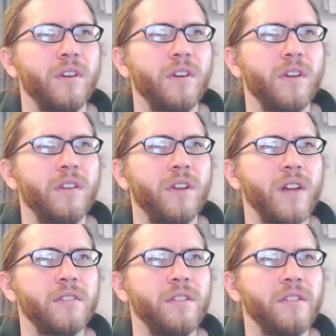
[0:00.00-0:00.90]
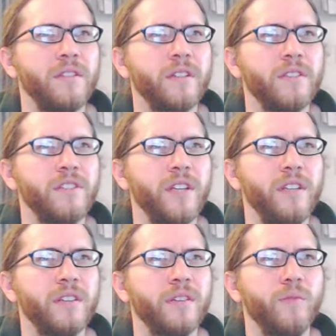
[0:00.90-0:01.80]
Nazistic
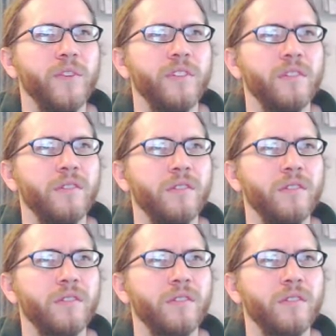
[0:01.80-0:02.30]
agenda with